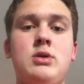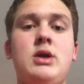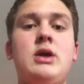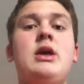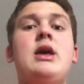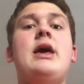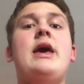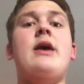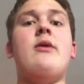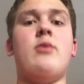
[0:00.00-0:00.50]

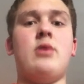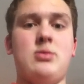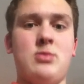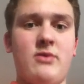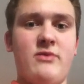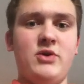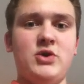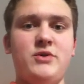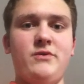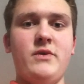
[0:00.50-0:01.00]
in one of my
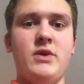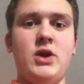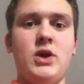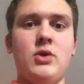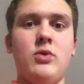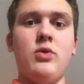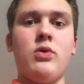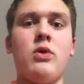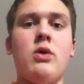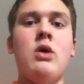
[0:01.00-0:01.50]
future
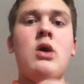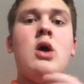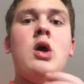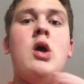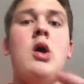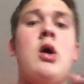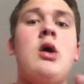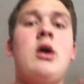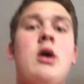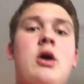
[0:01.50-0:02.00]
videos.
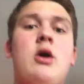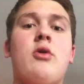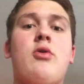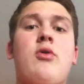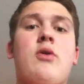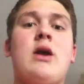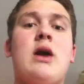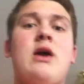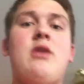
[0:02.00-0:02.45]
Also, guys,